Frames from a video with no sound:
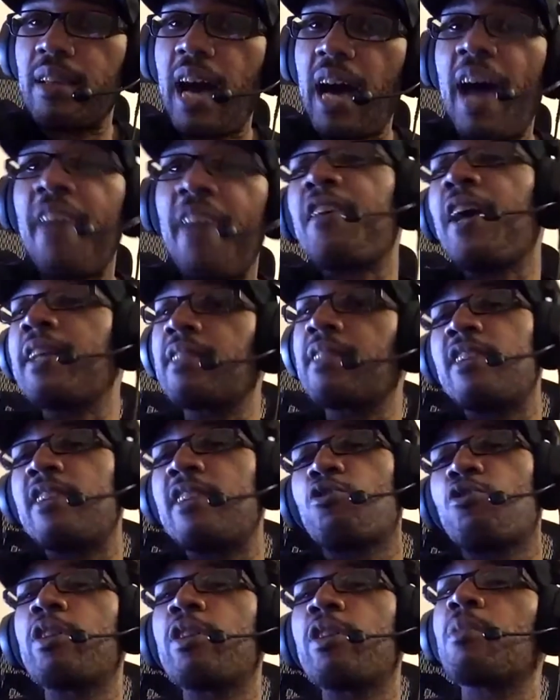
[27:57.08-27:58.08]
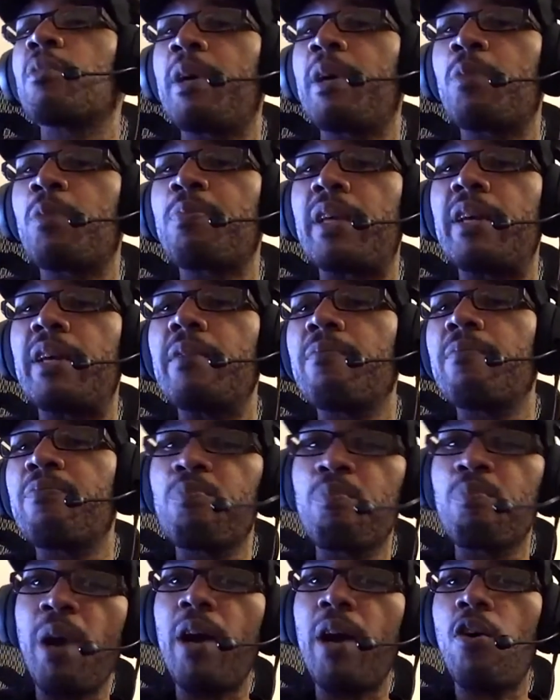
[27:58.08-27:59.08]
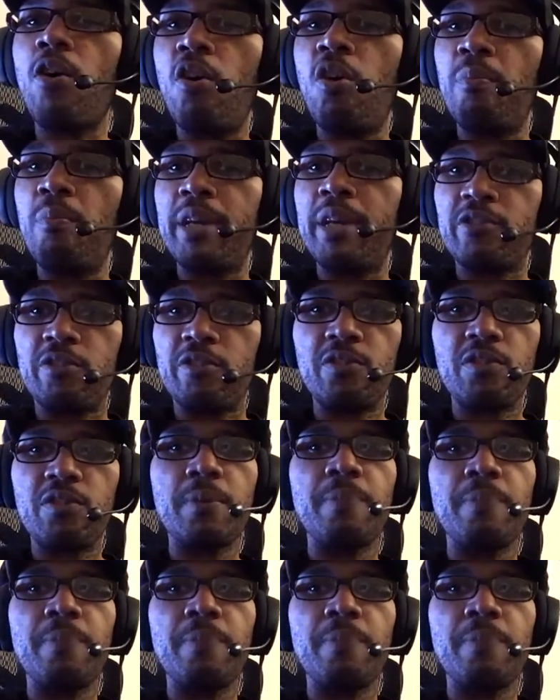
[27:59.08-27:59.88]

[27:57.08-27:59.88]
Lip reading: I think Jordan's a better player by all measures.